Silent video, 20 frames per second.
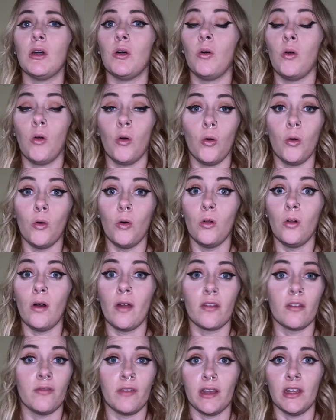a whole
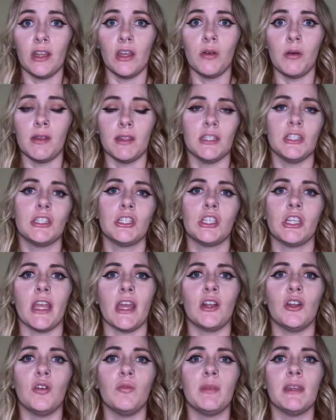other video on this
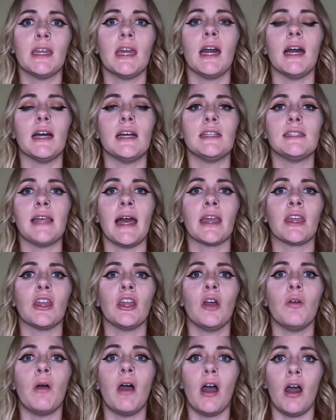channel because I can
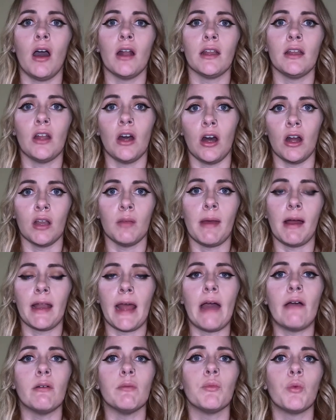go on and on about
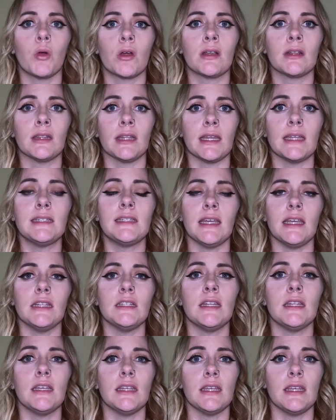how important
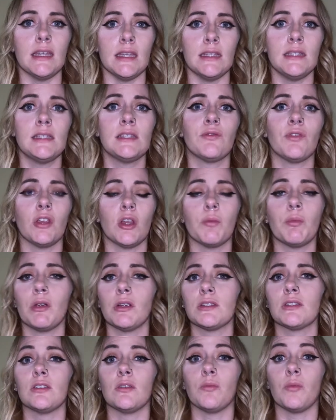LinkedIn is for your
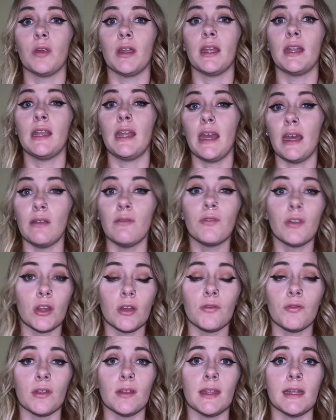personal brand and for
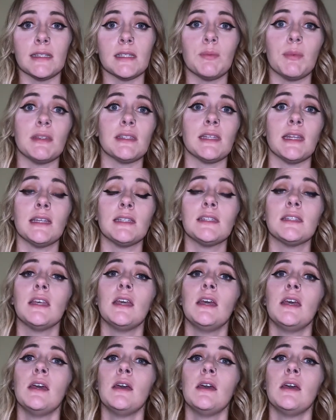your freelance business.